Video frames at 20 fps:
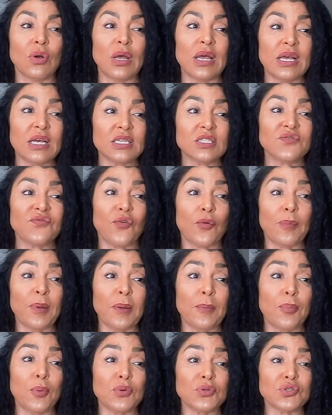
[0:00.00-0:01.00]
Is for
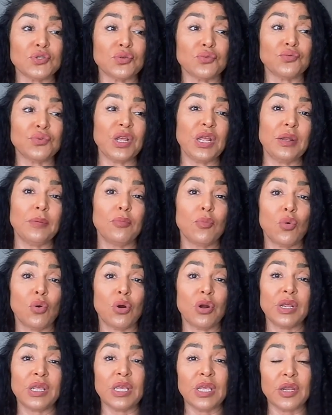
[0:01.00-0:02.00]
people to read
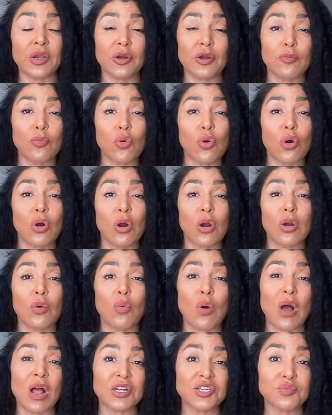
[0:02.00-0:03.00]
more, hear more,
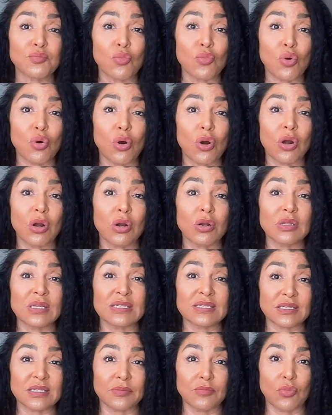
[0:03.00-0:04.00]
watch more,
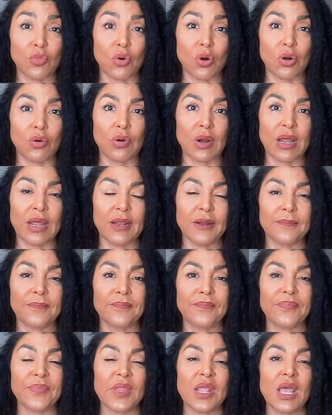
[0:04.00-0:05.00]
listen more, right?
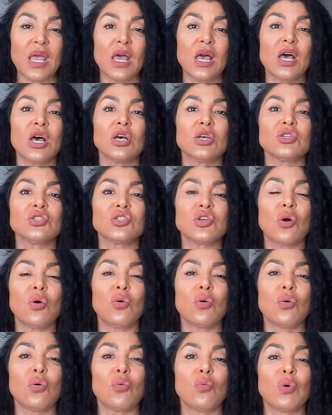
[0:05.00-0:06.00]
So
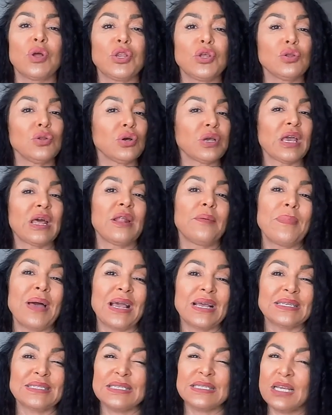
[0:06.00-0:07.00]
when you look at a
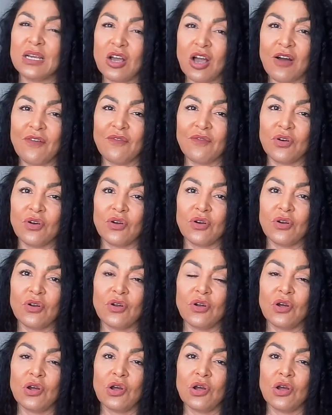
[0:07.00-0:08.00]
magazine cover,
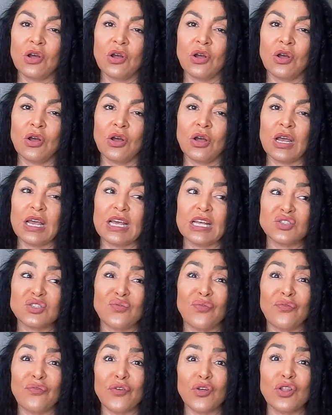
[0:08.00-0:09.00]

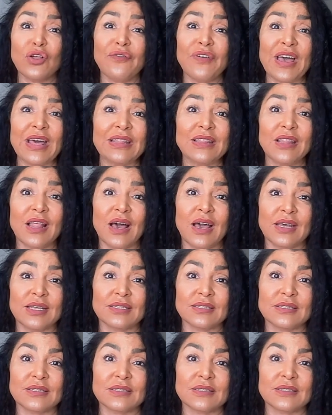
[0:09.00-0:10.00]
it's full of
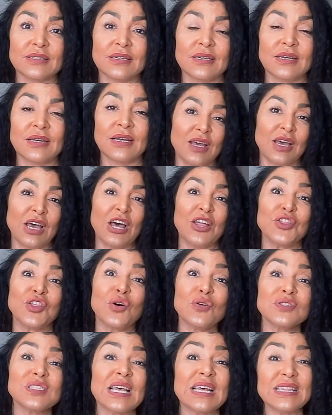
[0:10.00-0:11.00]
headlines.
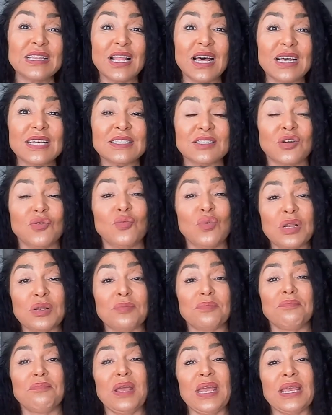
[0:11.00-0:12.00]
Those headlines are
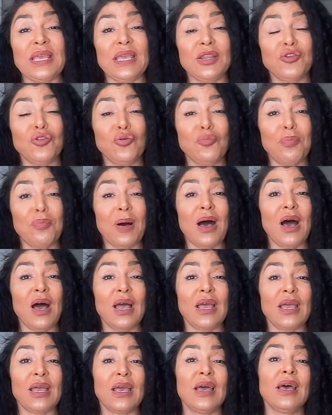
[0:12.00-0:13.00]
what making you
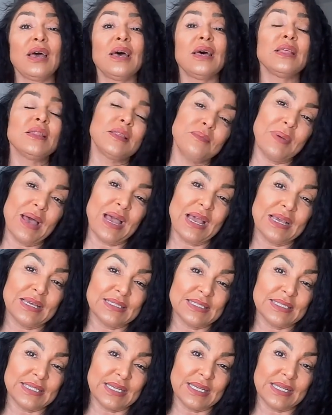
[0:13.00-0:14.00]
buy the
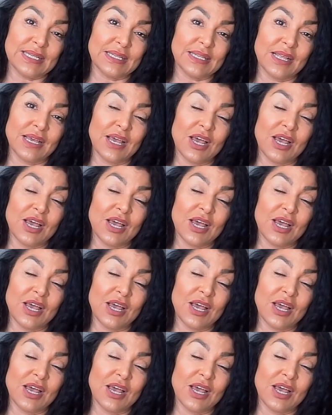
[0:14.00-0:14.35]
magazine.